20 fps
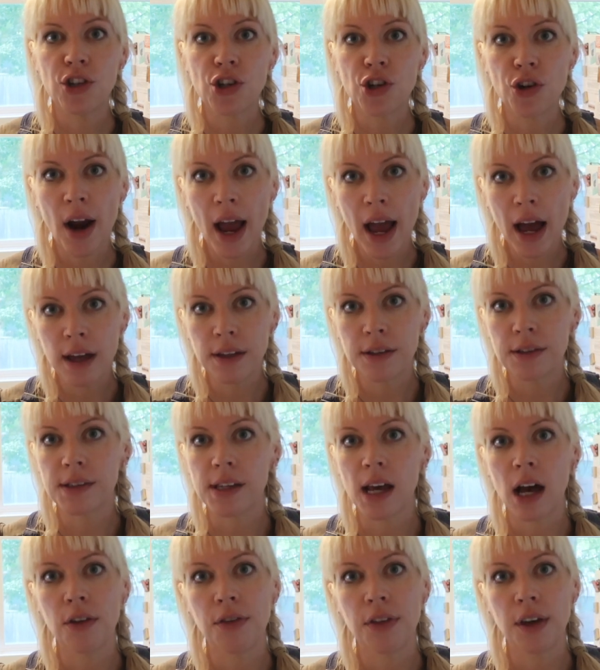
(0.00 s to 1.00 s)
trans
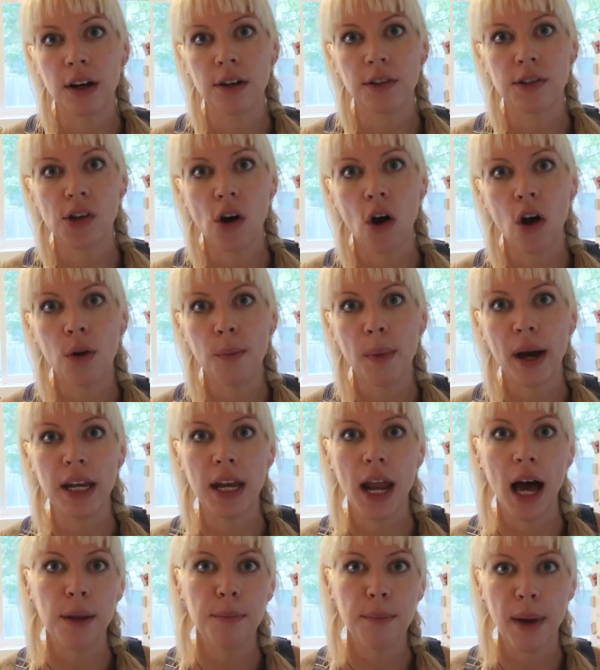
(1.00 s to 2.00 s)
out there, to all my
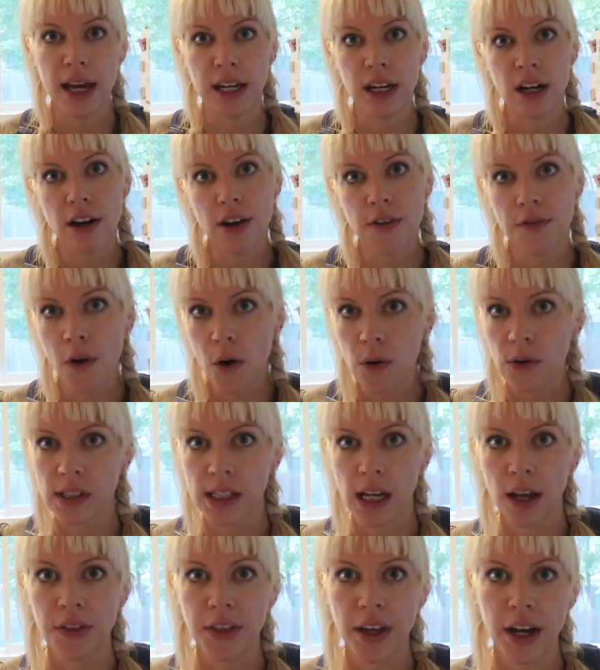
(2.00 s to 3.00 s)
non-binary
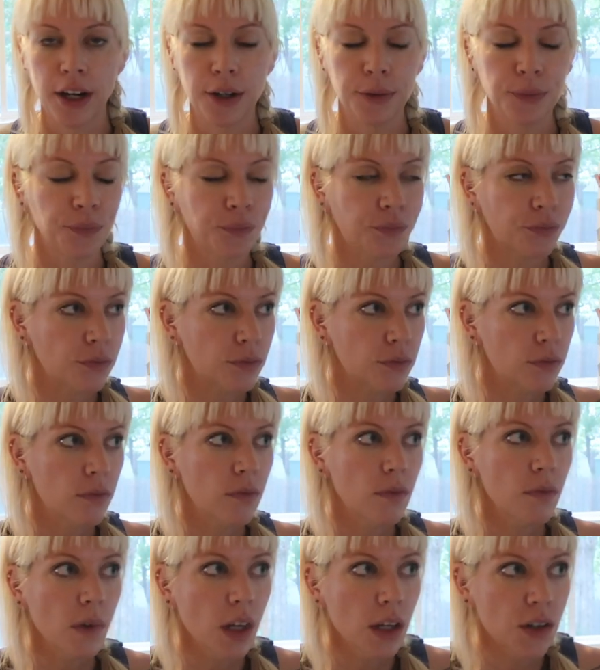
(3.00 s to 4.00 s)
folks out there,
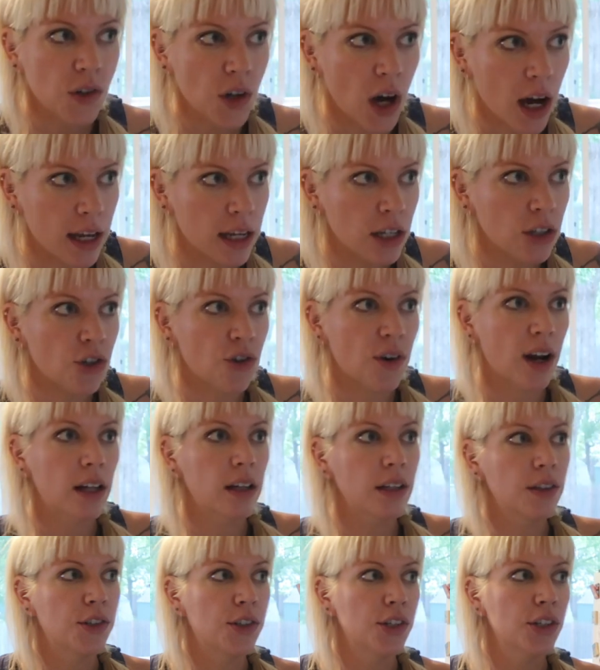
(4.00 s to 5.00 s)
talking
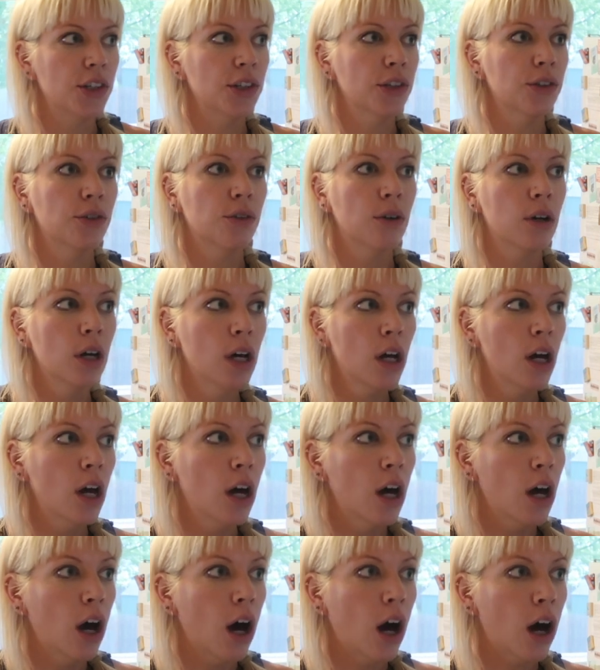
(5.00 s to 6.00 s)
directly to you,
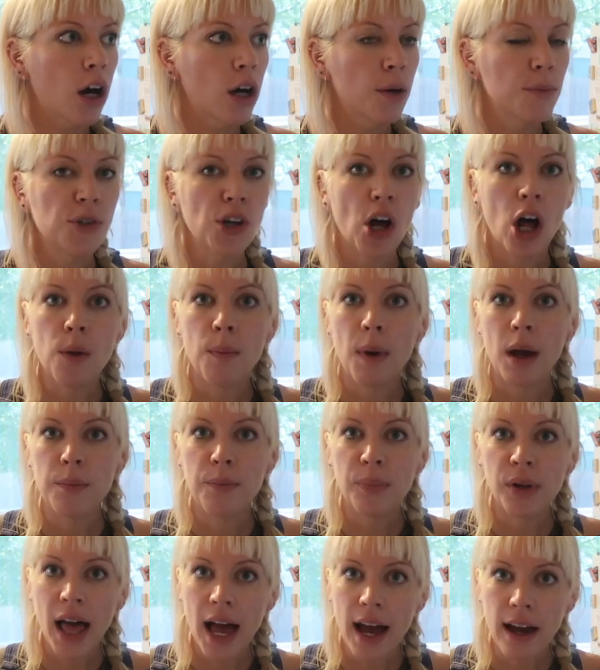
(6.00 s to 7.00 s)
to all my
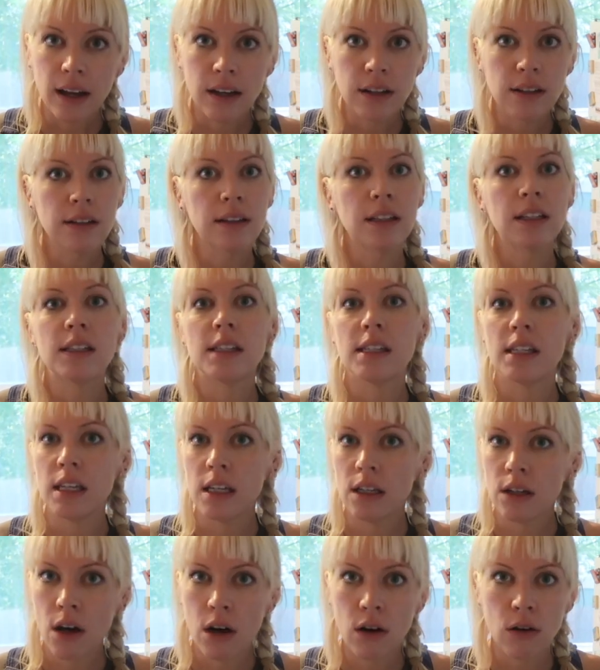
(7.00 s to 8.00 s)
Black,
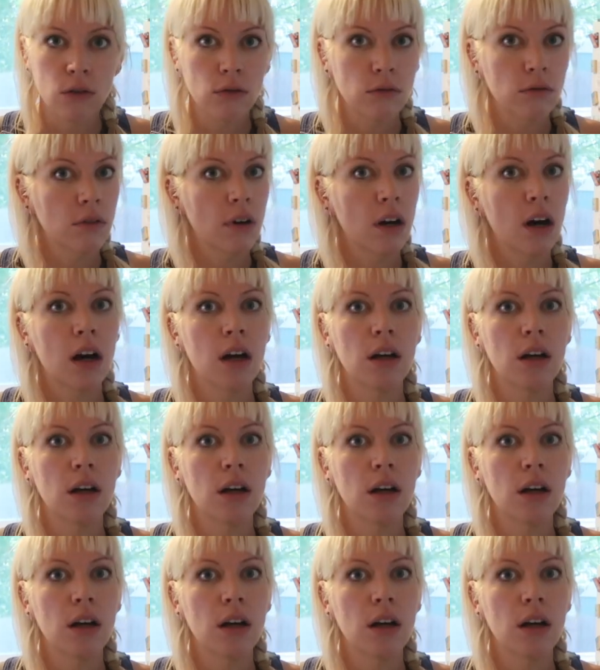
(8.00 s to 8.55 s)
Latino,